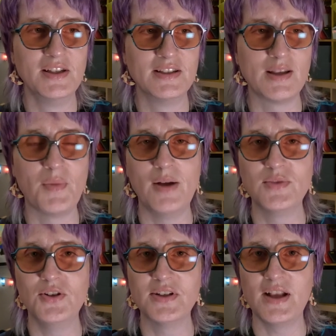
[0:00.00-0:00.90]

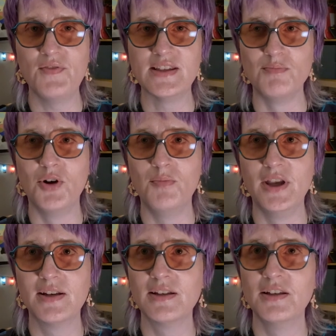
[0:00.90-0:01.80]
Sometimes you just have this
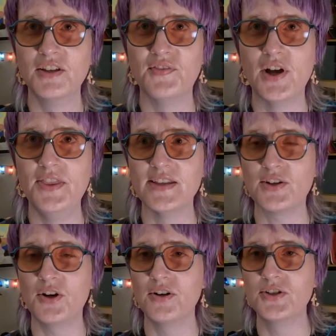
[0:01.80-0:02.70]
moment, you've gotten this
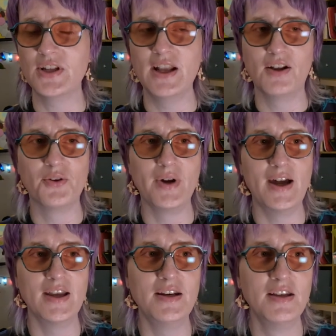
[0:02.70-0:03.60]
courage to get on the
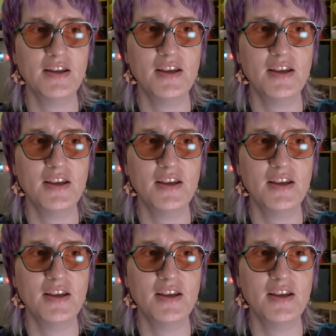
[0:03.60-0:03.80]
ride,